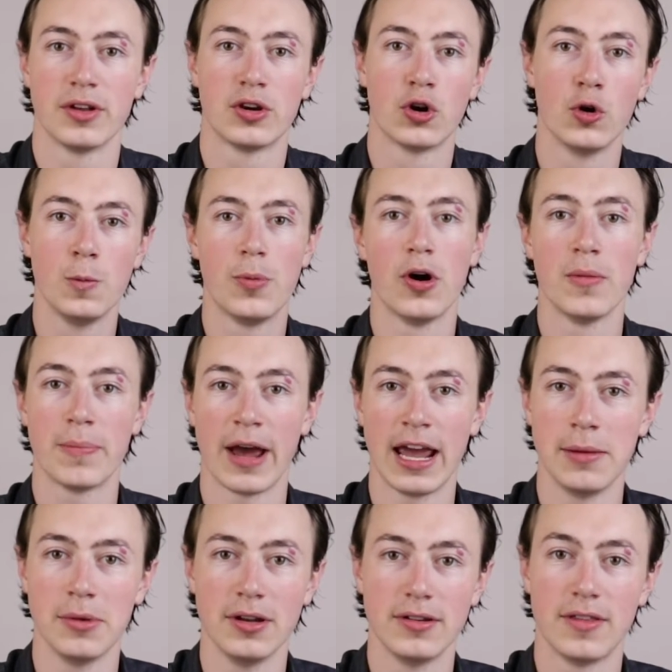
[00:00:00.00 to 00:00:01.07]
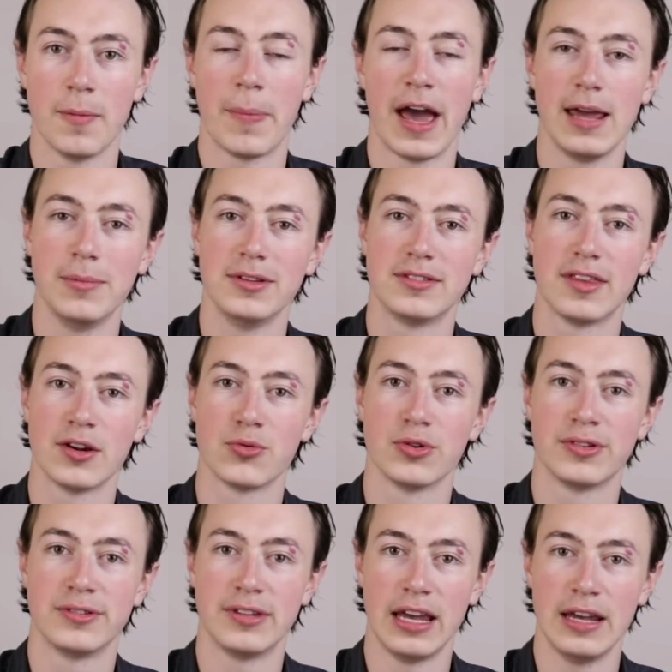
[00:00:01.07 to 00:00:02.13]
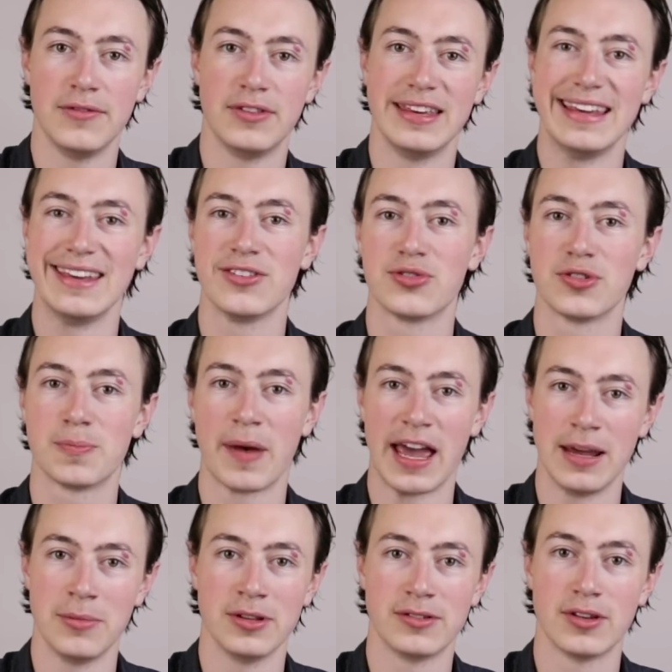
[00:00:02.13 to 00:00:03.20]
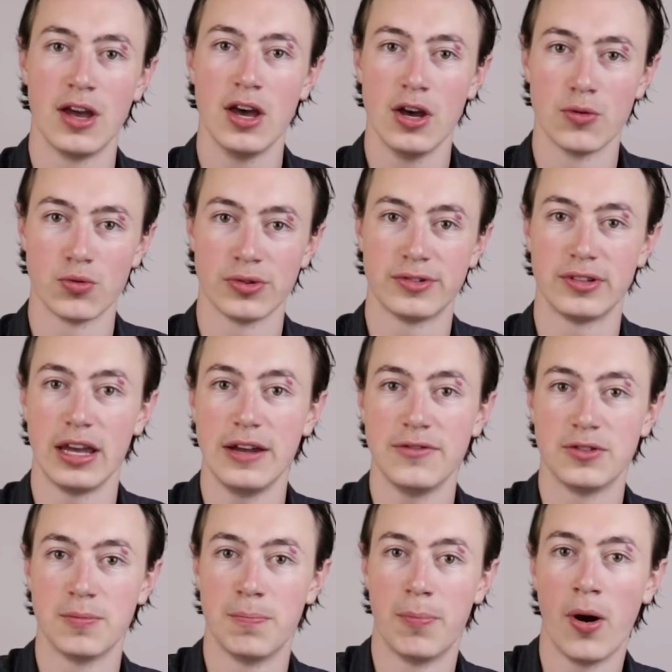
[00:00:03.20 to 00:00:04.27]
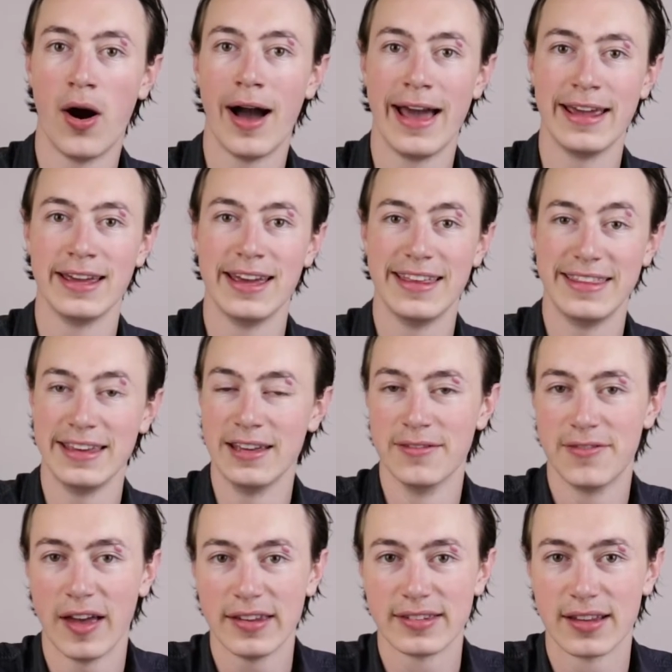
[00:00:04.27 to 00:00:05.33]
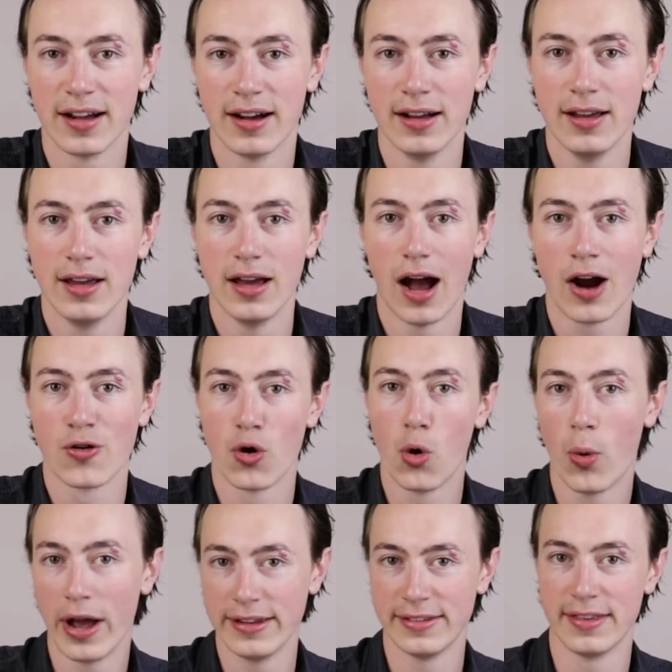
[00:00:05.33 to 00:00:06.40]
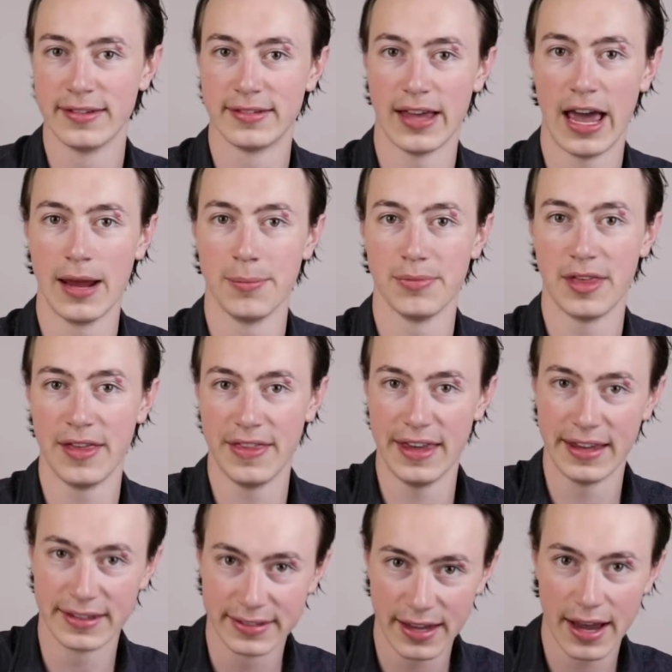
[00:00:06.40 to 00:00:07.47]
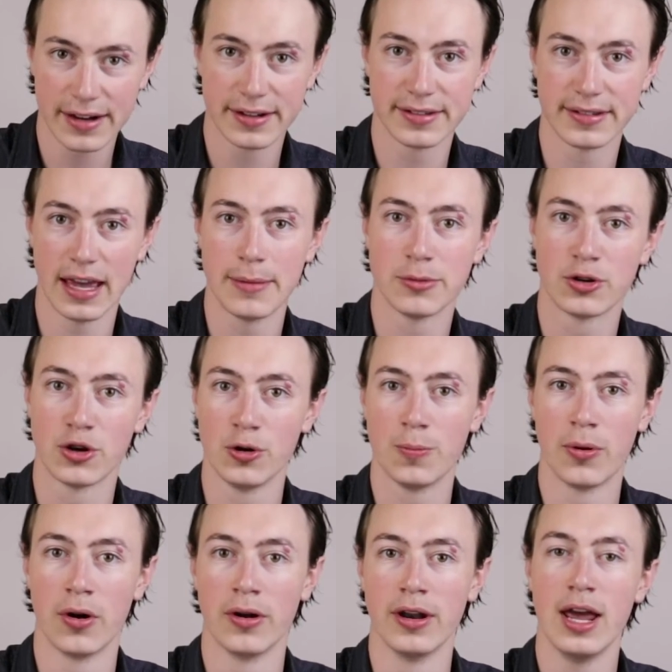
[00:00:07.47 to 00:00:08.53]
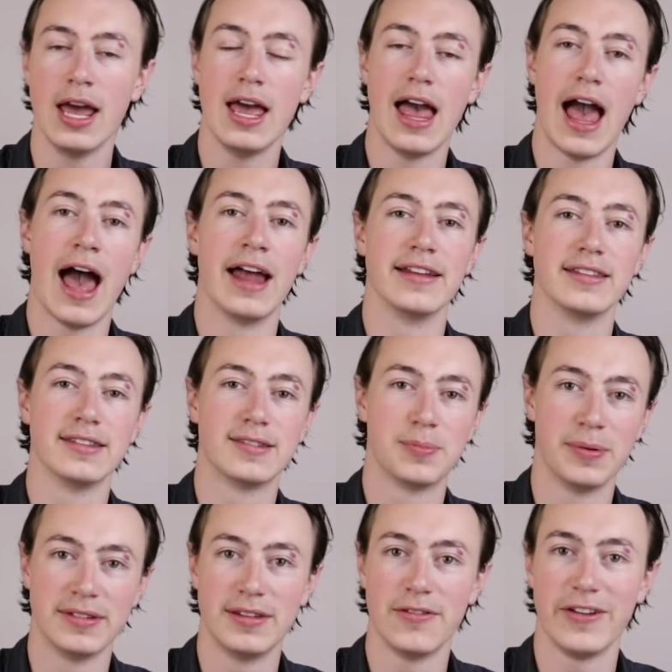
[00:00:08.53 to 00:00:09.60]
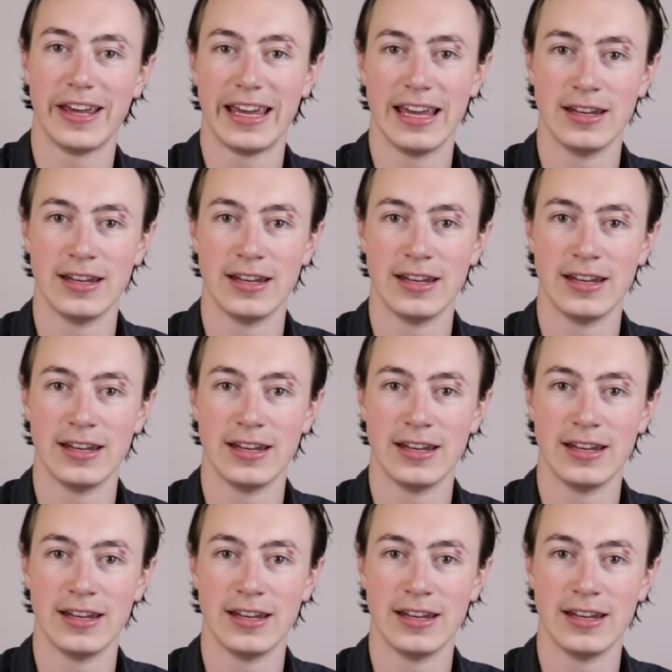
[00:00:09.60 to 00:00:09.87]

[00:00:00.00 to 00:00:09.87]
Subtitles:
the coupon payment, the payments that are received, the interest payments received by the investor are always the same. They're the exact same coupon at specific